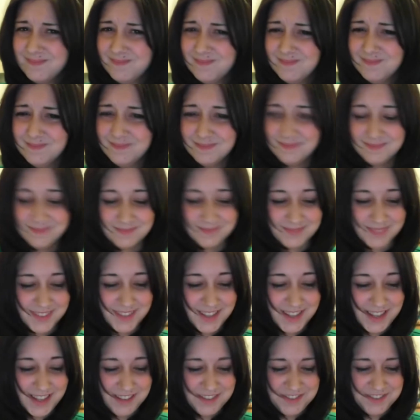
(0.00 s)
Mm,
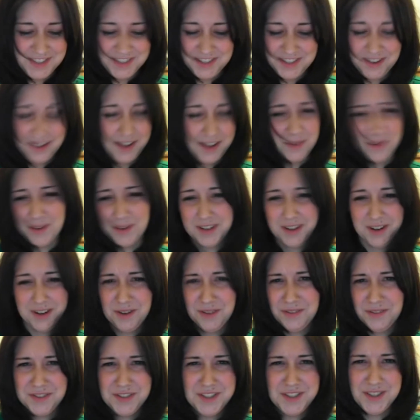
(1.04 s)
if she... I don't want to know
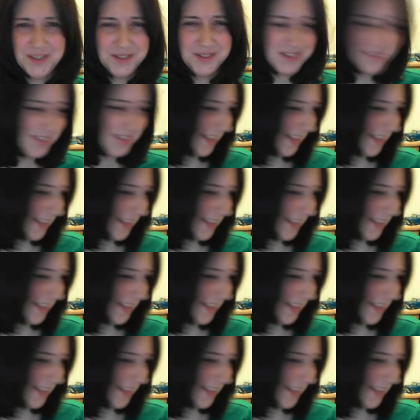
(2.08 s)
if she uses